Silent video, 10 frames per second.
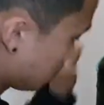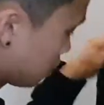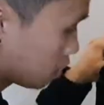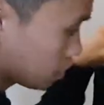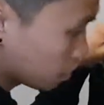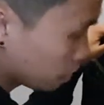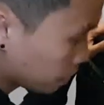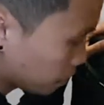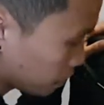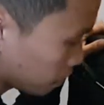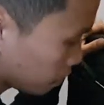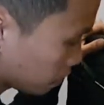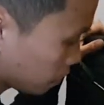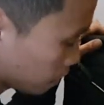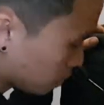can do this. It's pretty easy.
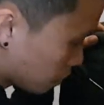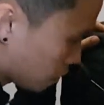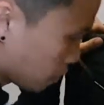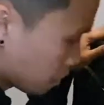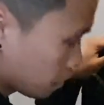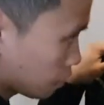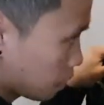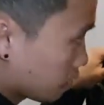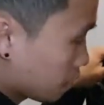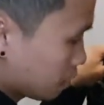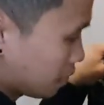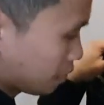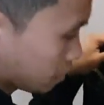So, I